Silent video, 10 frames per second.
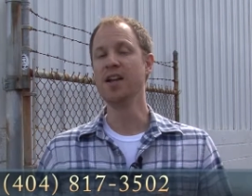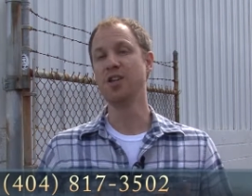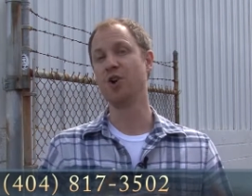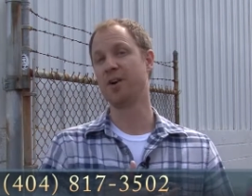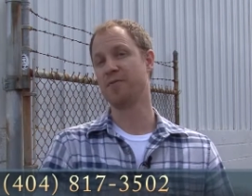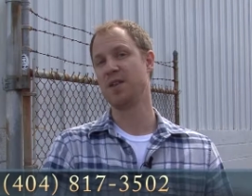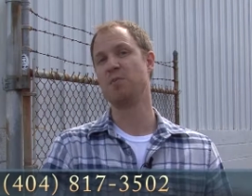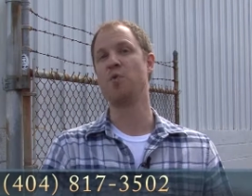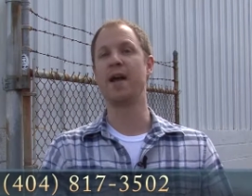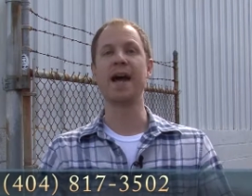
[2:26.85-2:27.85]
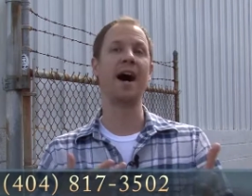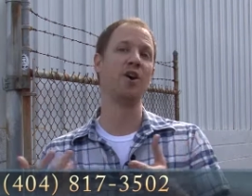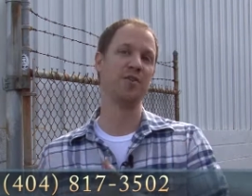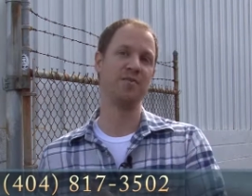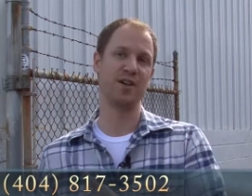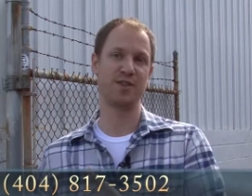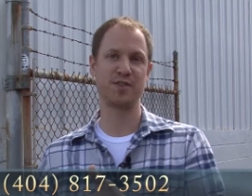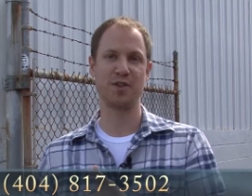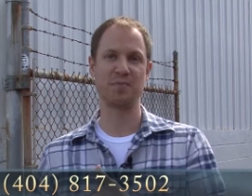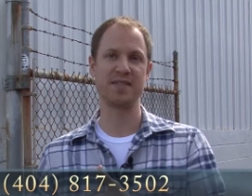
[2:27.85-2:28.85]
you offer them a way out of their
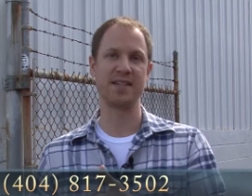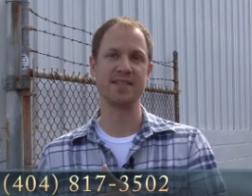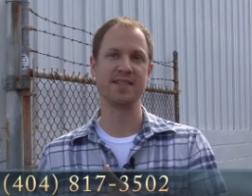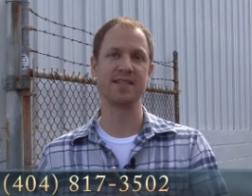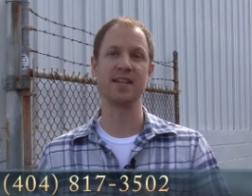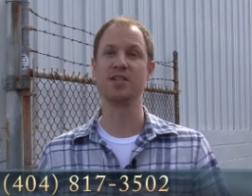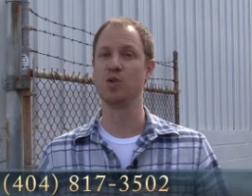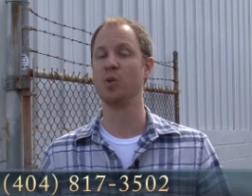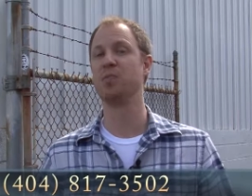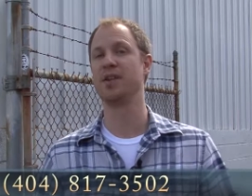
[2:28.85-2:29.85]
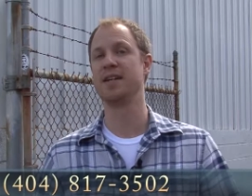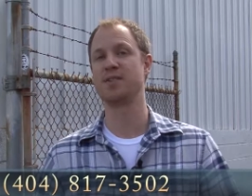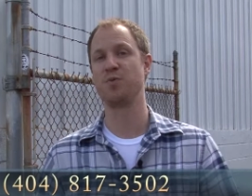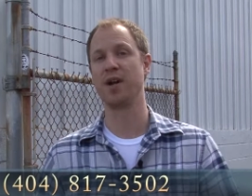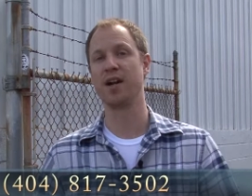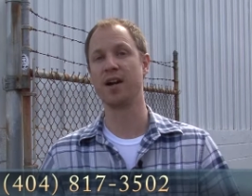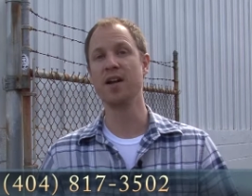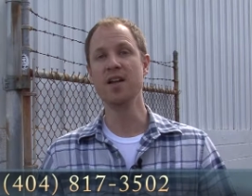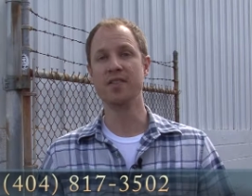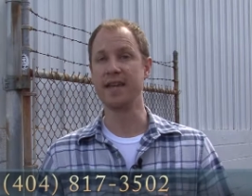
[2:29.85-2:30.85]
circumstances and into a place where
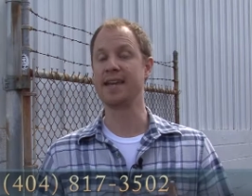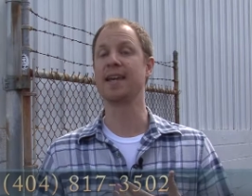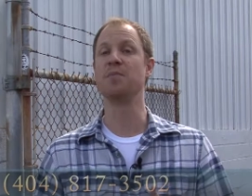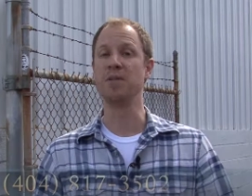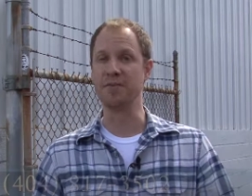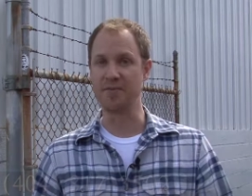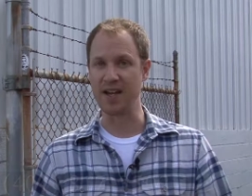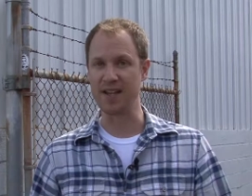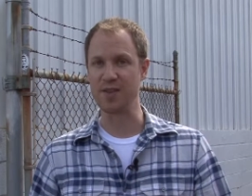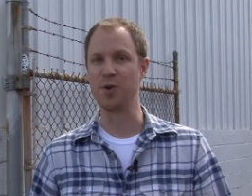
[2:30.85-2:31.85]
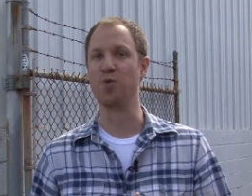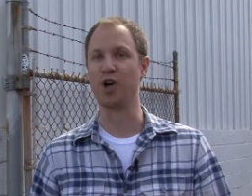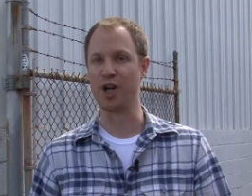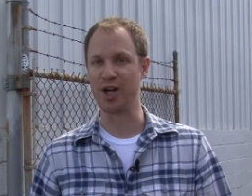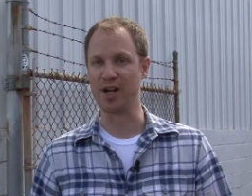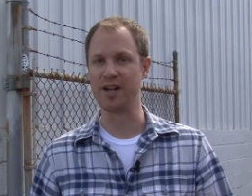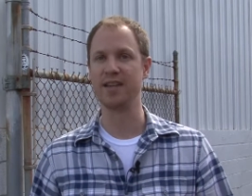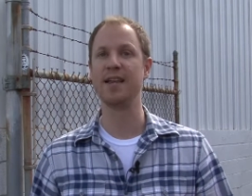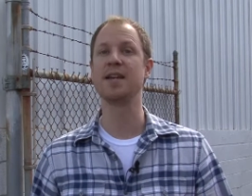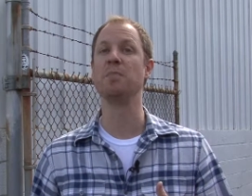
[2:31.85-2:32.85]
they can be fed the word
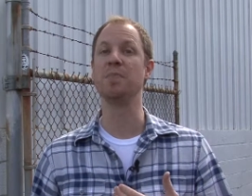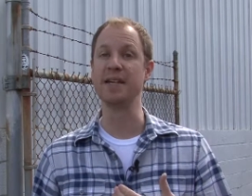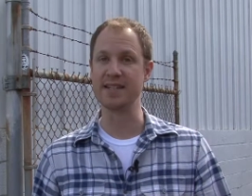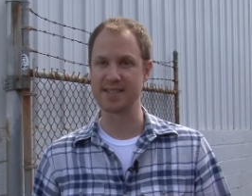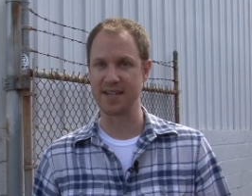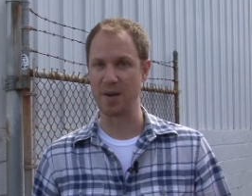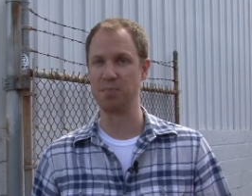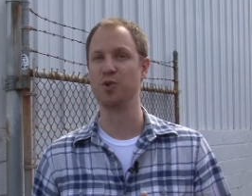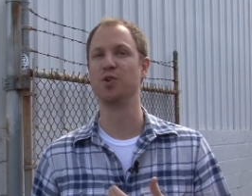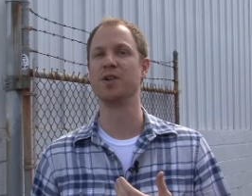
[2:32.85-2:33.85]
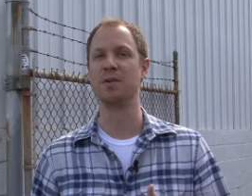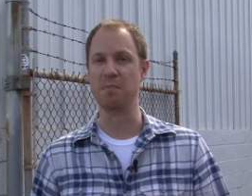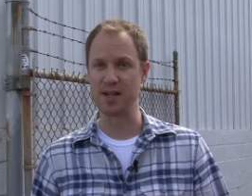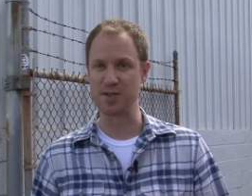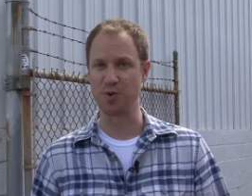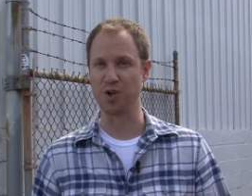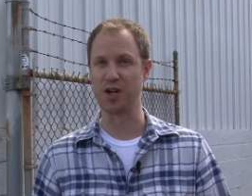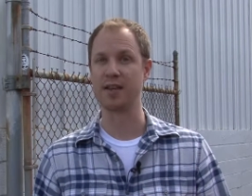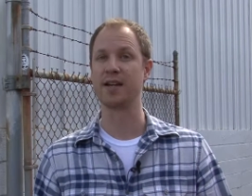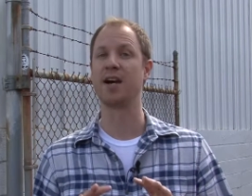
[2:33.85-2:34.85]
and they can be discipled and mentored
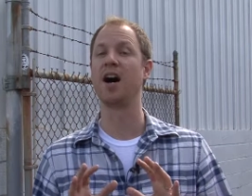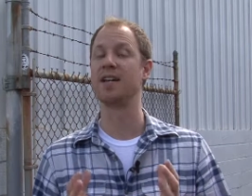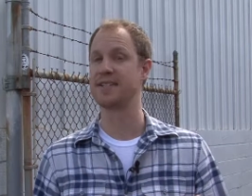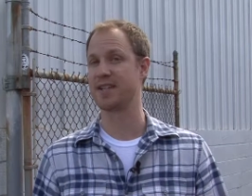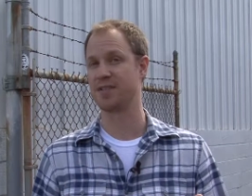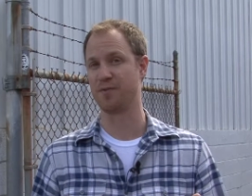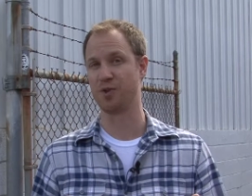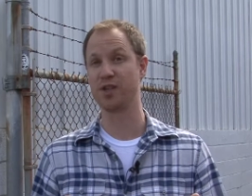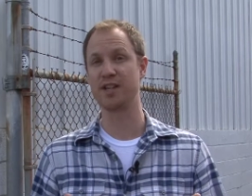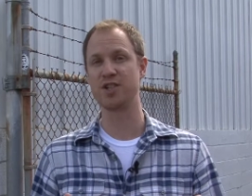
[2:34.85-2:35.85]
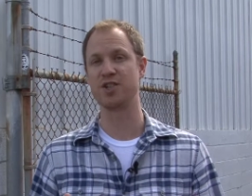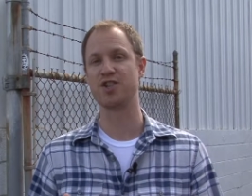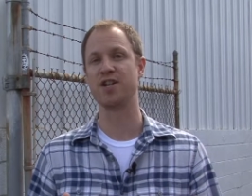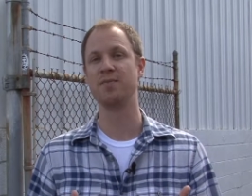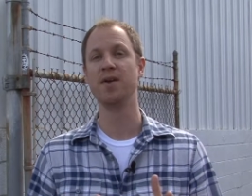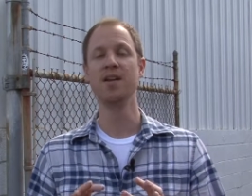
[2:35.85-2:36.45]
in the context of relationship,